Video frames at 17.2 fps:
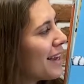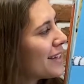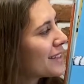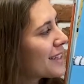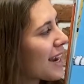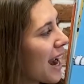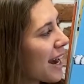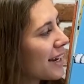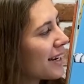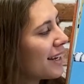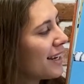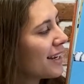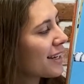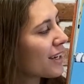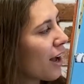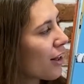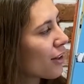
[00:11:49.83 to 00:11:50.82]

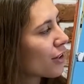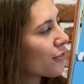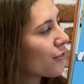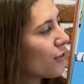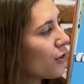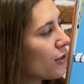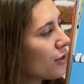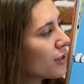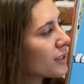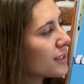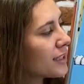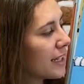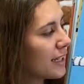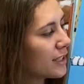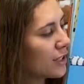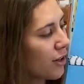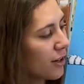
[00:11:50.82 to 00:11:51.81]
Tiny, colorful,
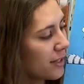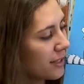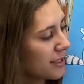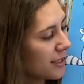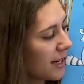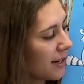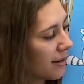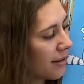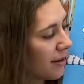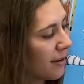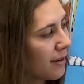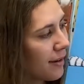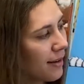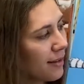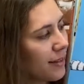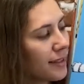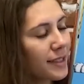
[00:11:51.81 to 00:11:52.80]
sits on a stick.
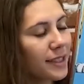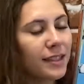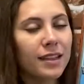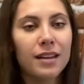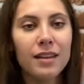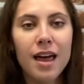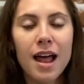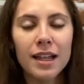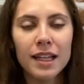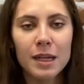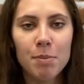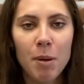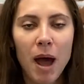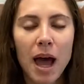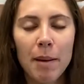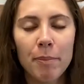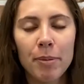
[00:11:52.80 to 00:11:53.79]
This is a
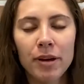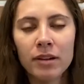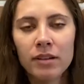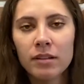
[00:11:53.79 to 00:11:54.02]
lollipop.